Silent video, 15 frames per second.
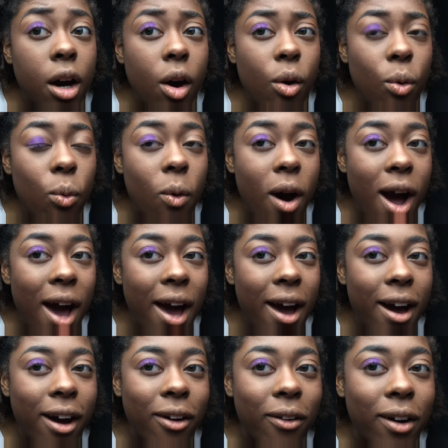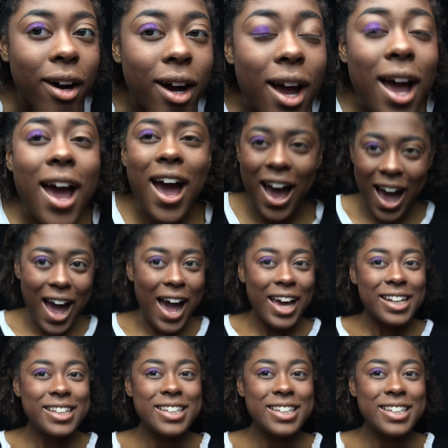Oh, wow. I